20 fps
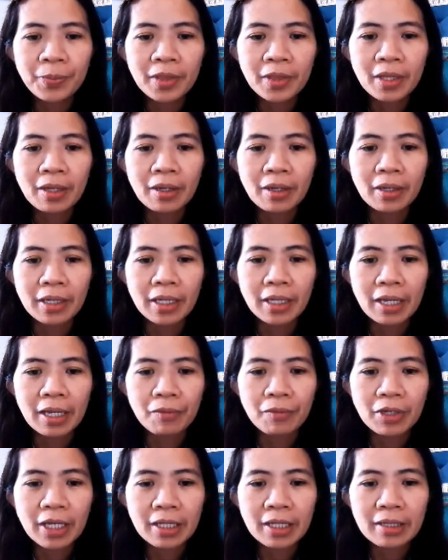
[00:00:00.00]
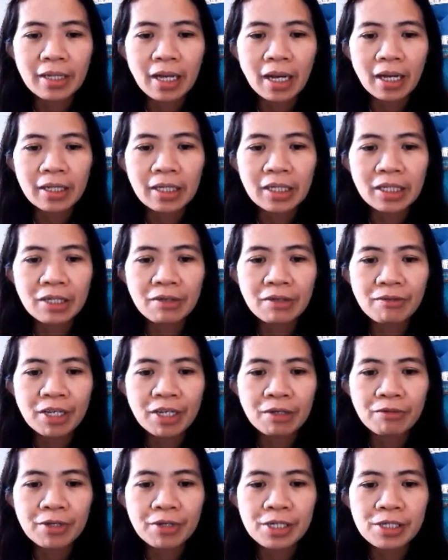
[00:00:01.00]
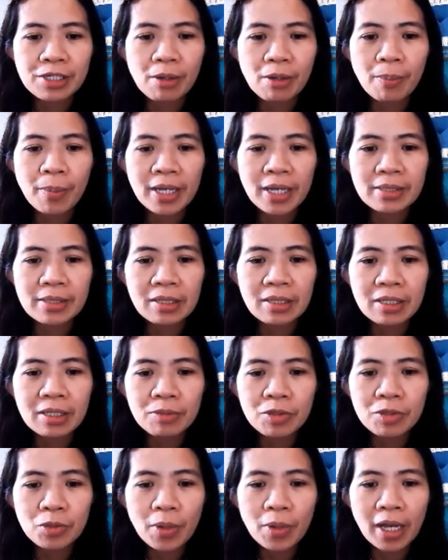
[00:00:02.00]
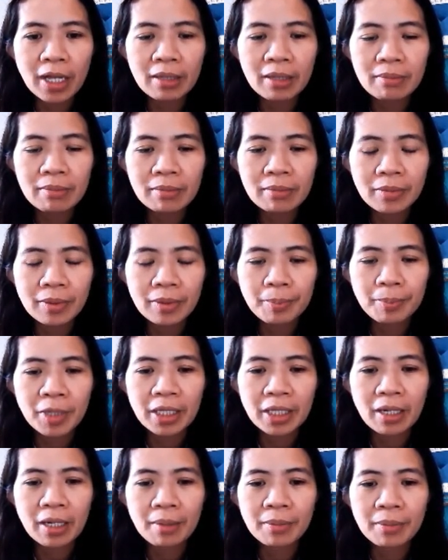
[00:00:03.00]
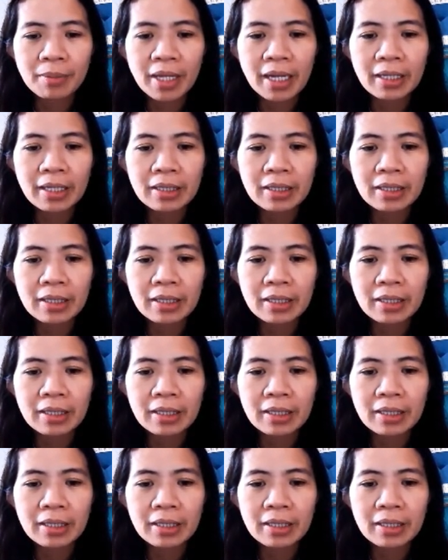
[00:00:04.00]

okay, we get the additive inverse of positive 12, become negative